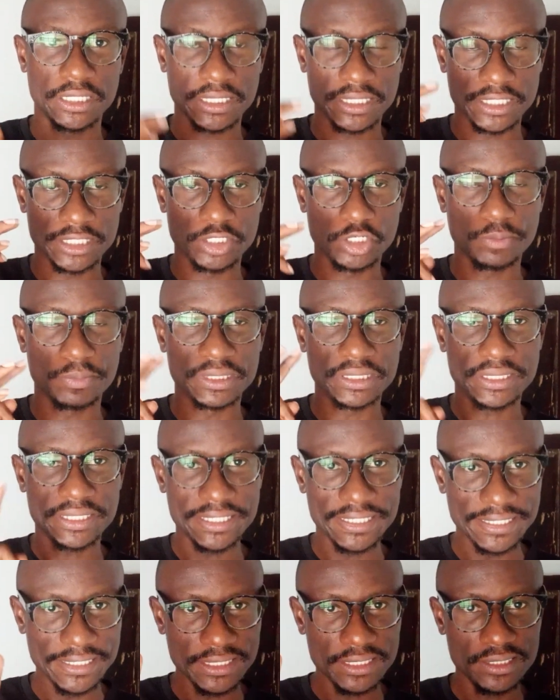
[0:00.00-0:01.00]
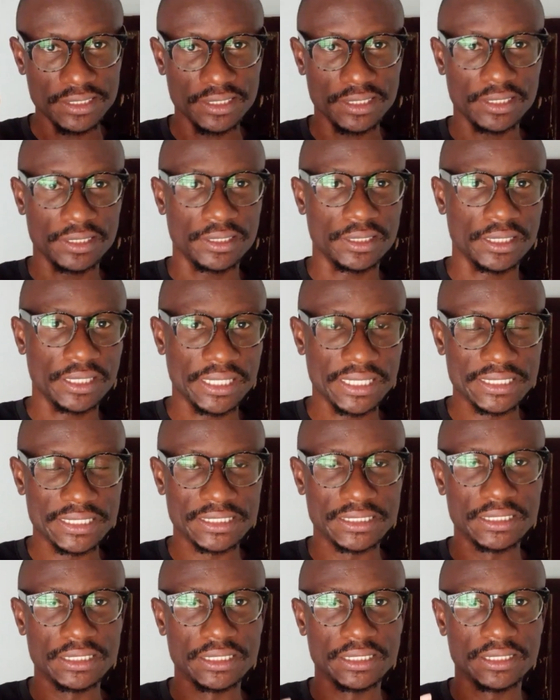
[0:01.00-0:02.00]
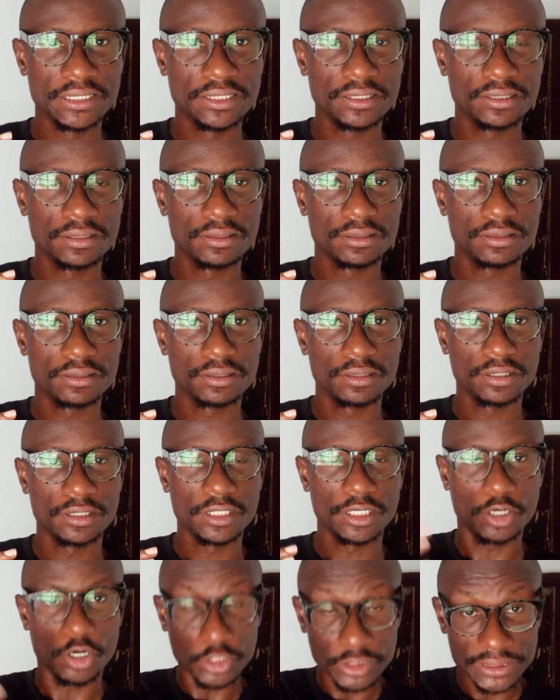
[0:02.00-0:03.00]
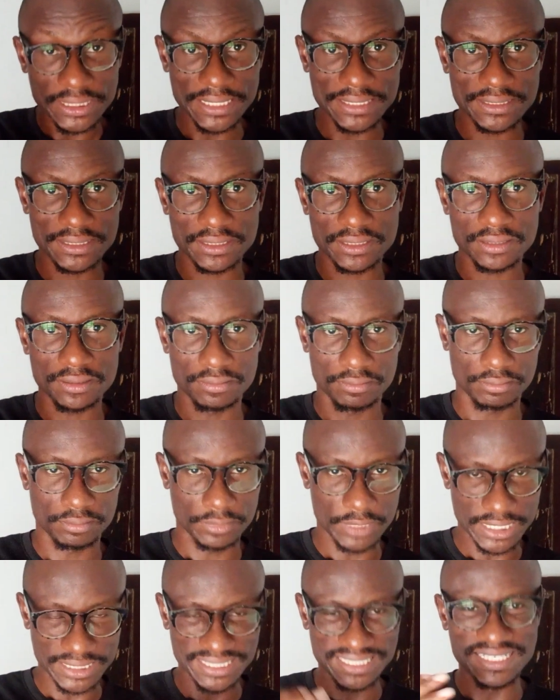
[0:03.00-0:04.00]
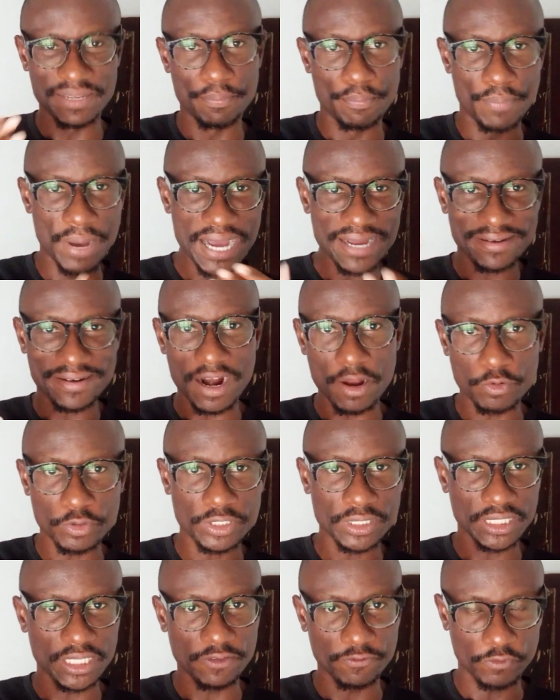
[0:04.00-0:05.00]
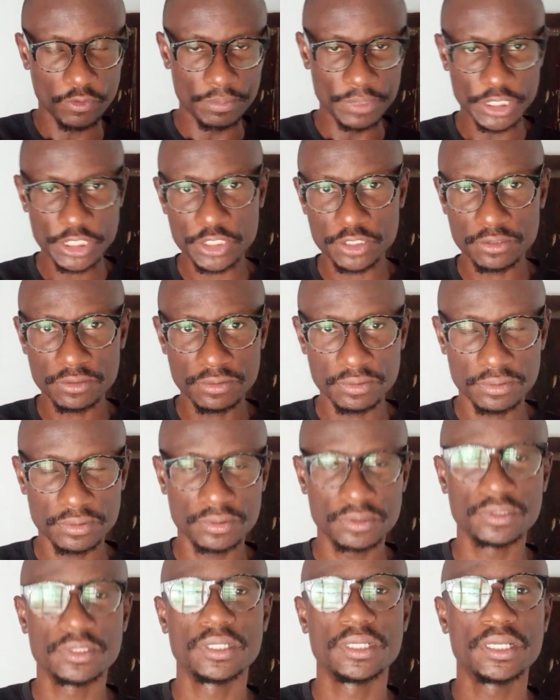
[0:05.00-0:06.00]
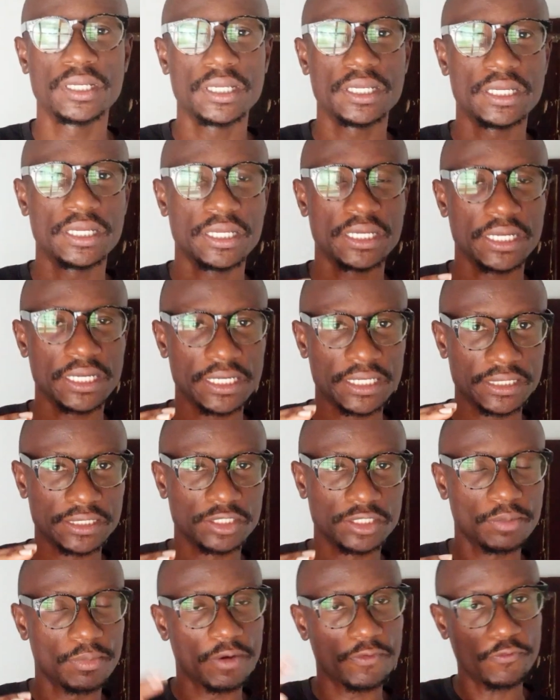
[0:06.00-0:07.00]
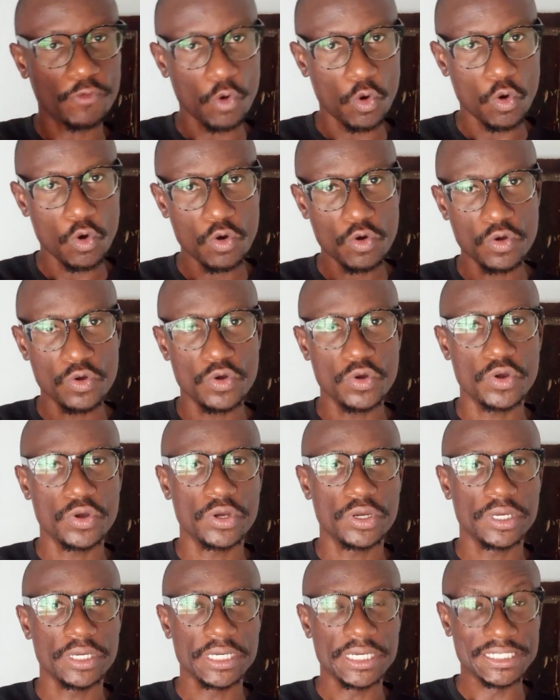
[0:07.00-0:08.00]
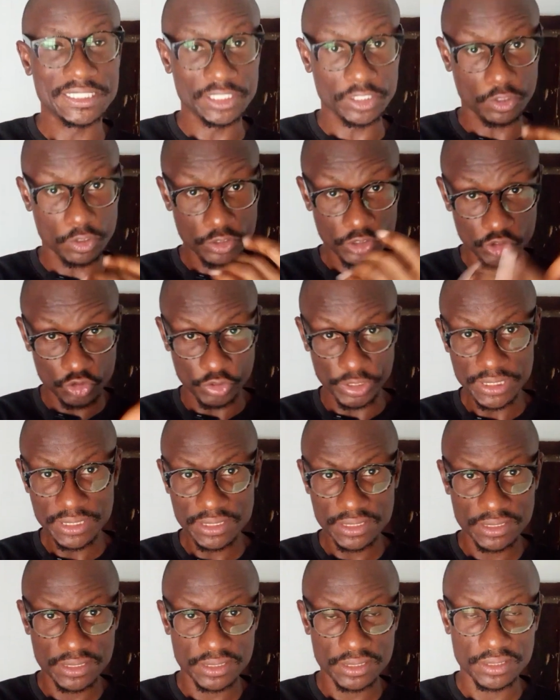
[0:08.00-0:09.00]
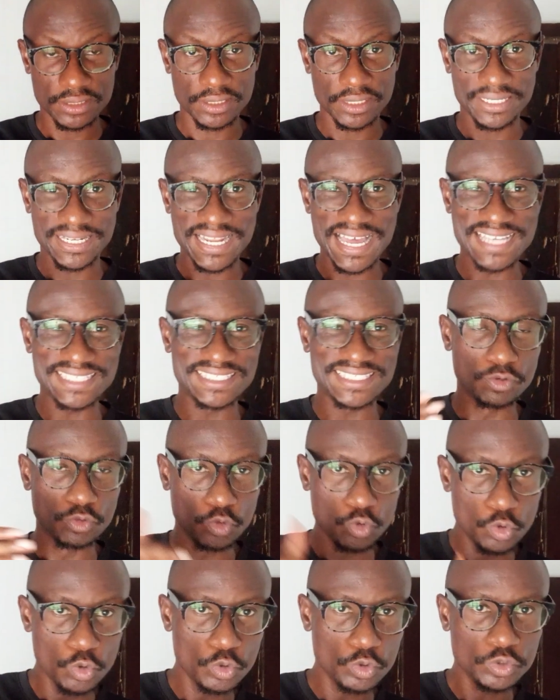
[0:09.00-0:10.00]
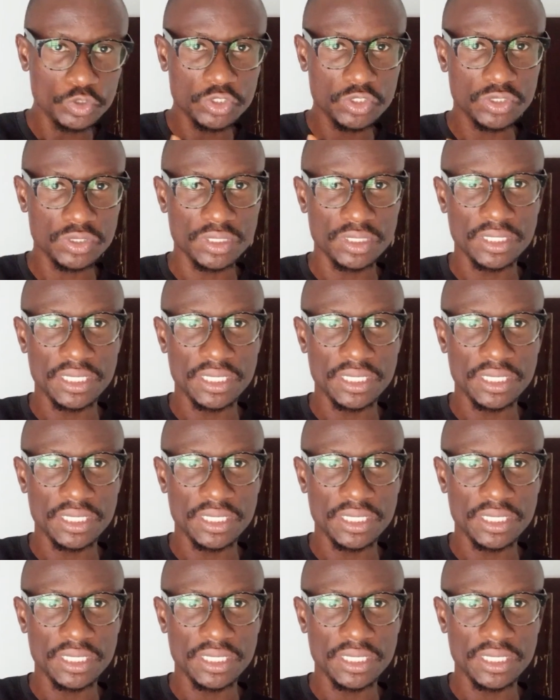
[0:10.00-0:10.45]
And number three is the context, that's the background information. And number four is the constraints, that's the rules